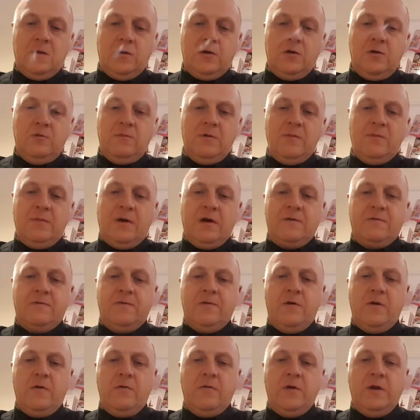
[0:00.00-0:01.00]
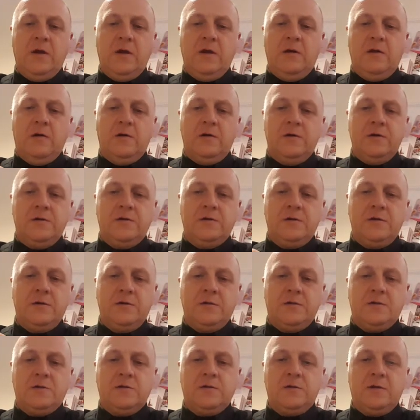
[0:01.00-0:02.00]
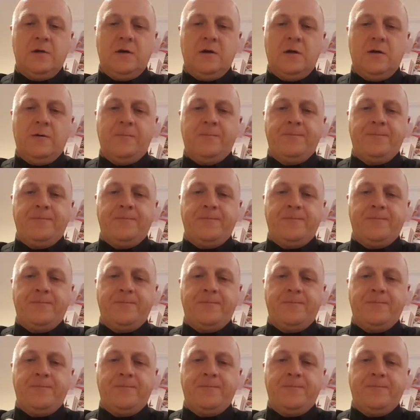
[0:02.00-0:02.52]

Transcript: Coming back for a relight, it's I